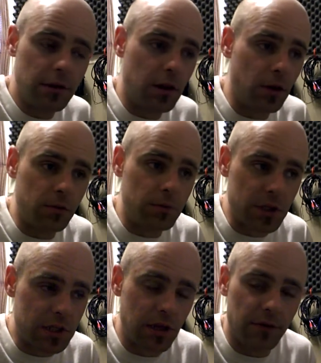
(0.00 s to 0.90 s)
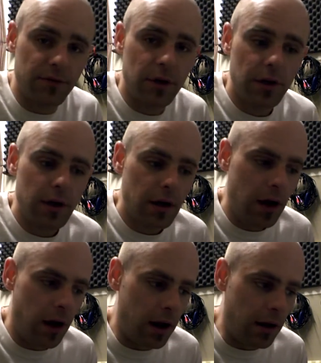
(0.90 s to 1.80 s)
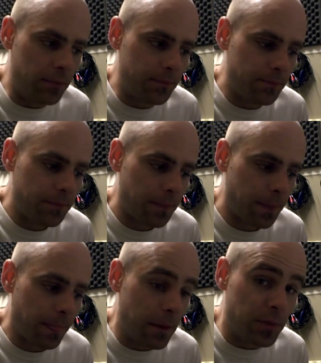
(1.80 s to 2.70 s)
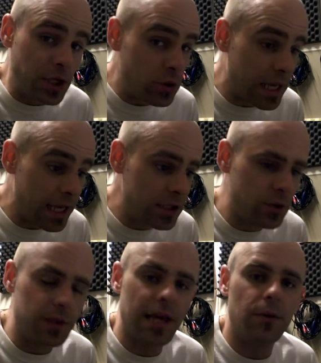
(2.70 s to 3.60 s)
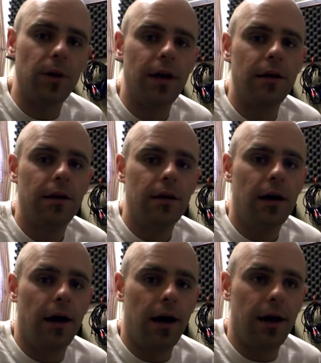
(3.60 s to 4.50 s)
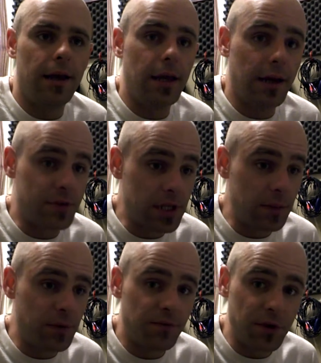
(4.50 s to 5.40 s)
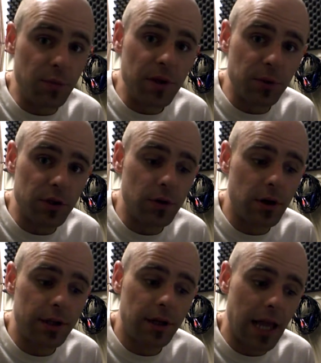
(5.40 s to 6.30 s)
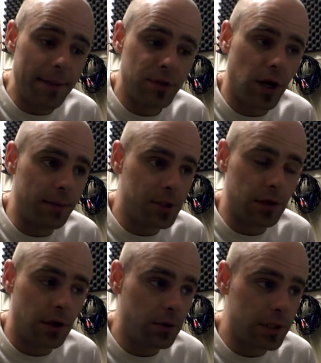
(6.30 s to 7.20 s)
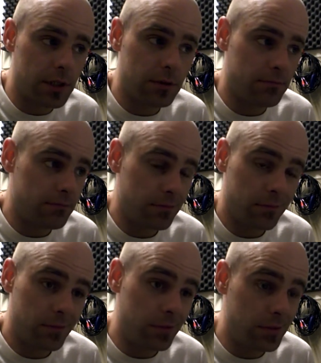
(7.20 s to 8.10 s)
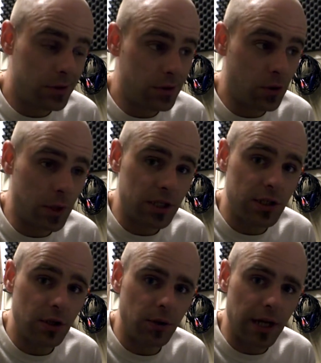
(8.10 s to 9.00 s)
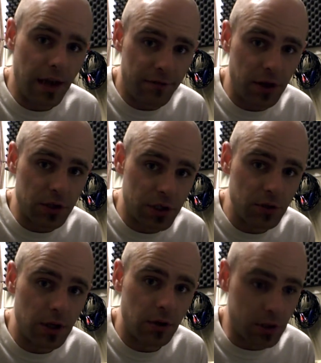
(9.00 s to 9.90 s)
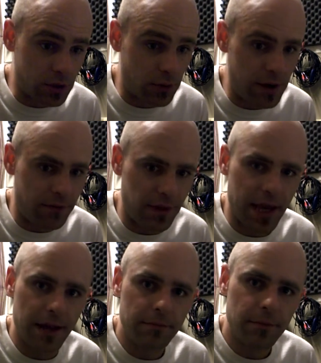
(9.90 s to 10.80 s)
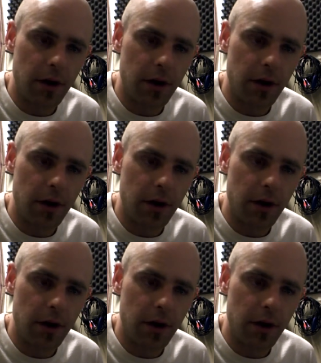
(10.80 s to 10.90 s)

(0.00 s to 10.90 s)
the stuff. But you can do it that way. And I've seen a few people do it on their laptops. It's quick to do, and FL Studio is great for that,